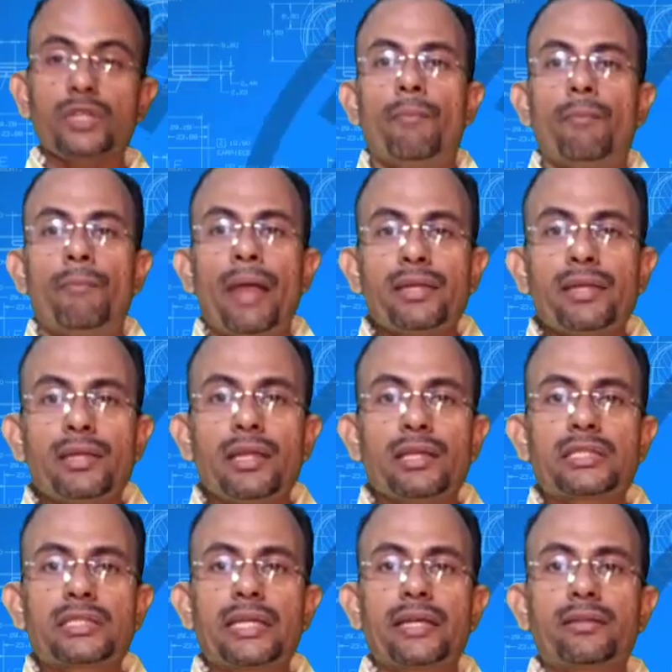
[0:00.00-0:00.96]
Mandela
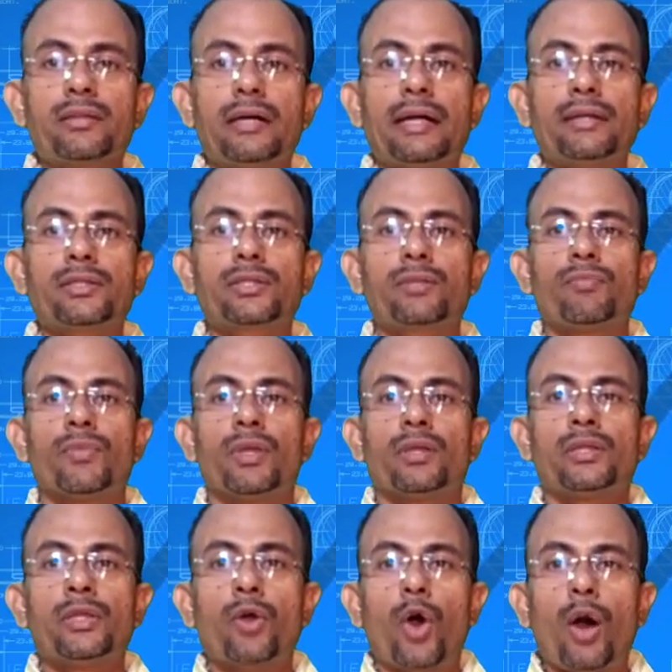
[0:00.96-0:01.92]
said that
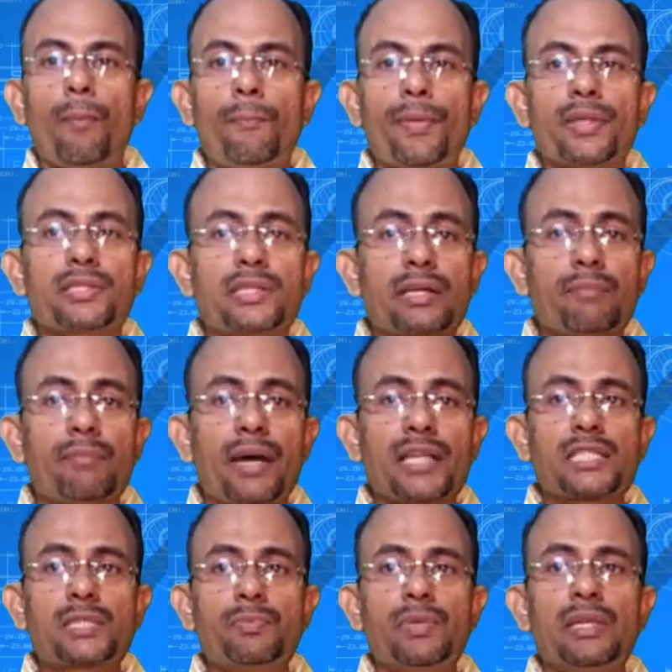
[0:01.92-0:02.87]
the oppressor
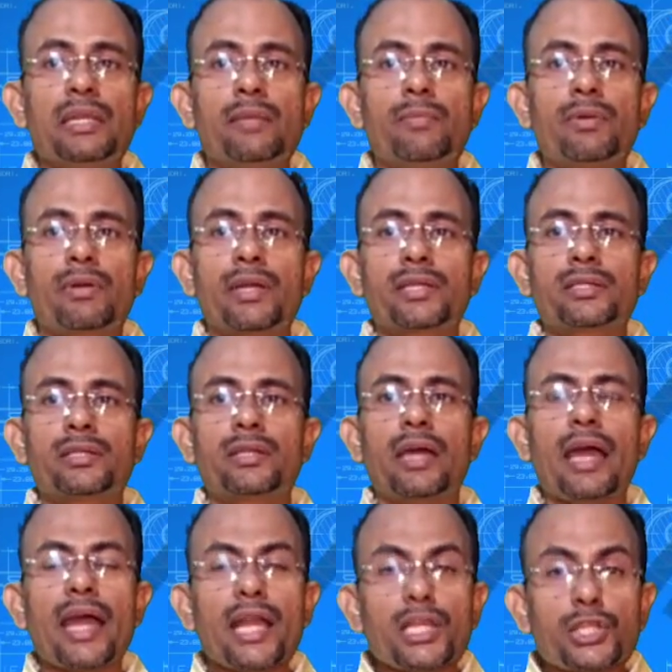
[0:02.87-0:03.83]
must be liberated
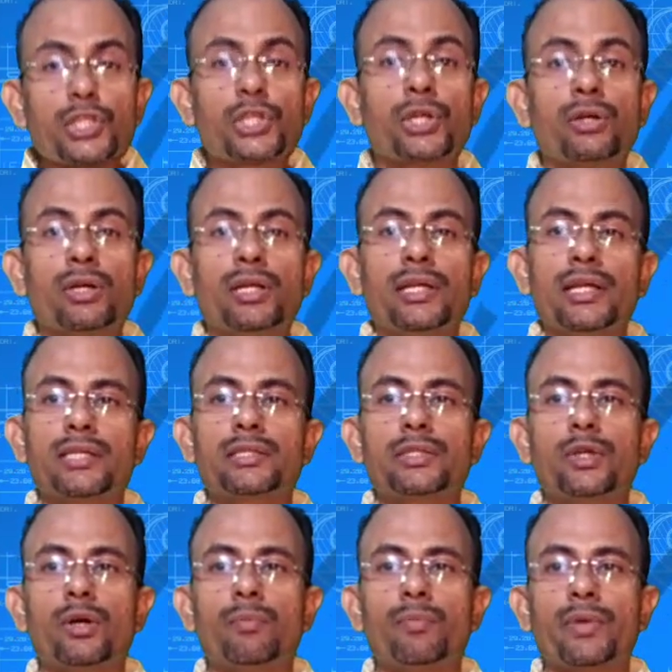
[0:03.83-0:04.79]
as surely as
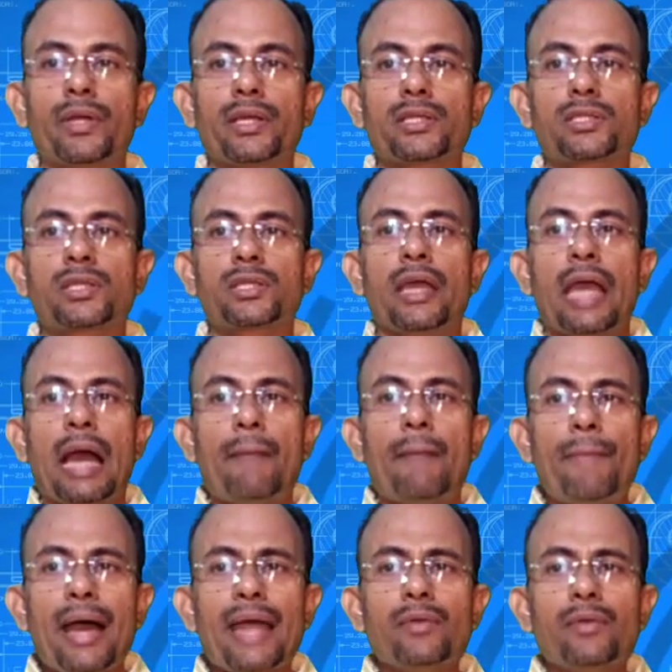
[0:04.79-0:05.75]
the oppressed. A
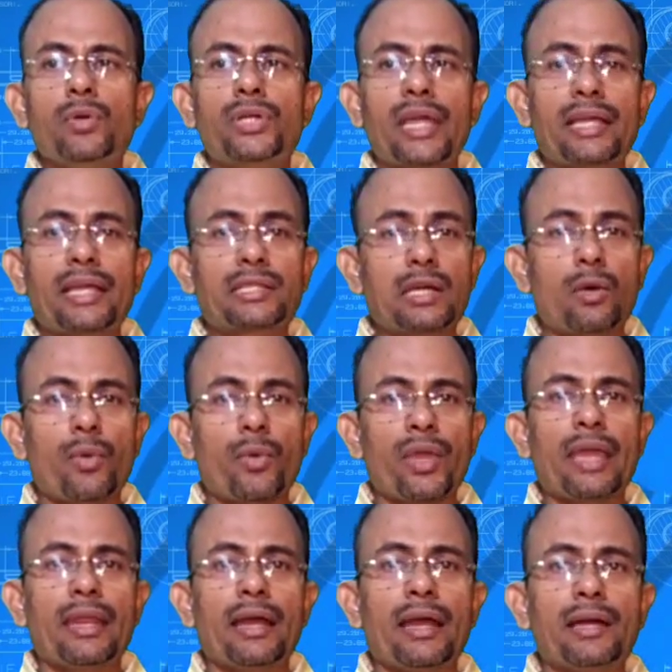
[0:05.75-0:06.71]
man who takes
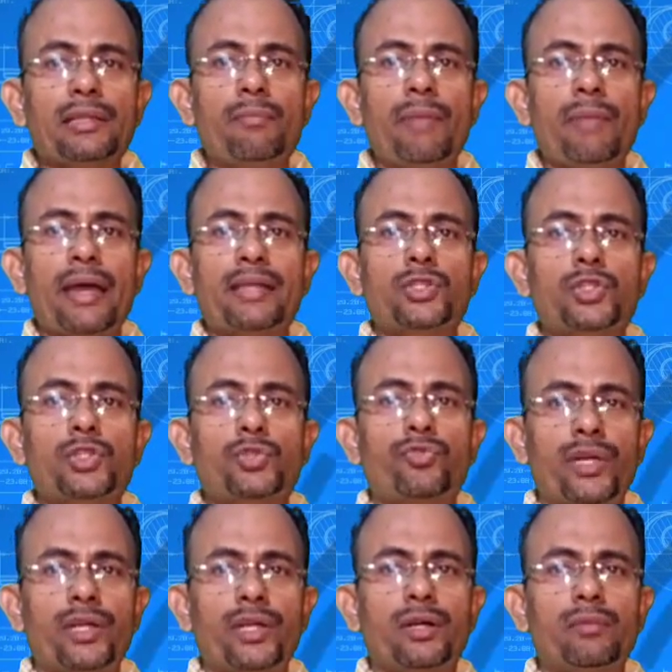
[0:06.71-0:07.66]
away another man's
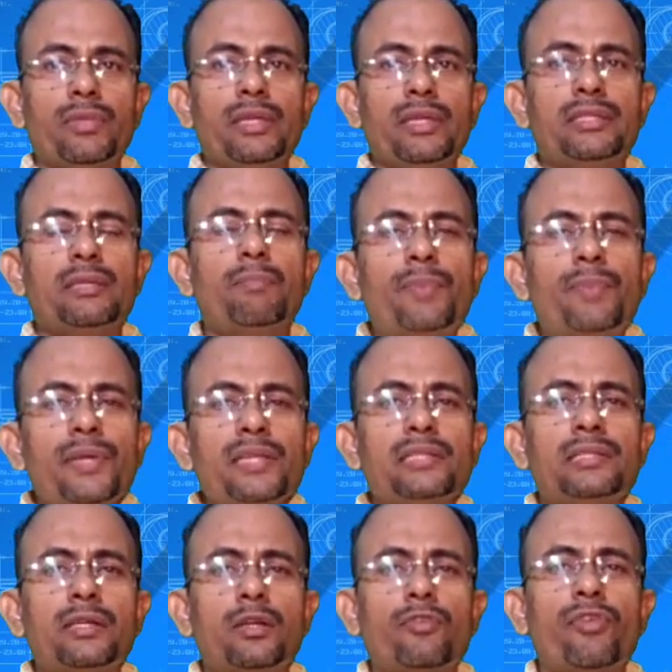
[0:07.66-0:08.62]
freedom is a
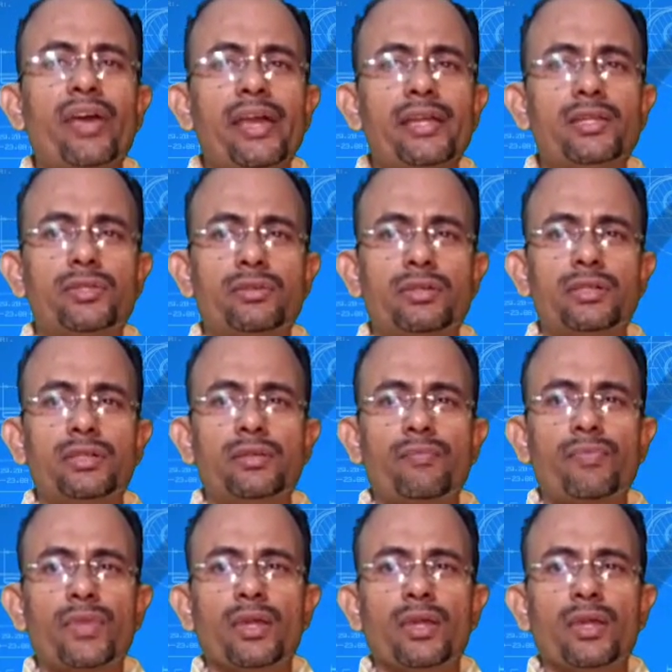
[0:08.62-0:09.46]
prisoner of hatred.